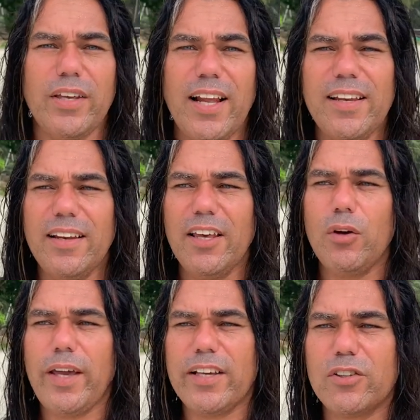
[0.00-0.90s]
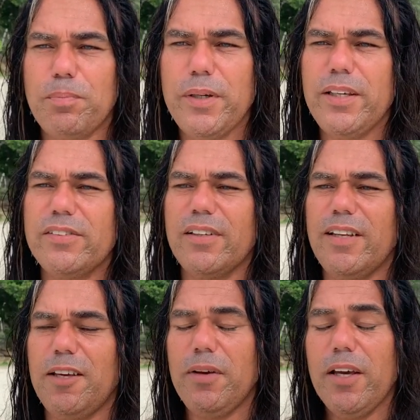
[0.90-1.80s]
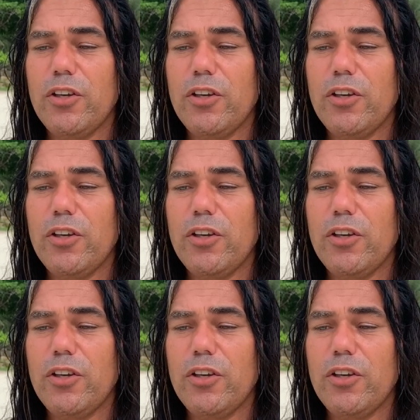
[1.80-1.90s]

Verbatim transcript: Galileo X P is the name.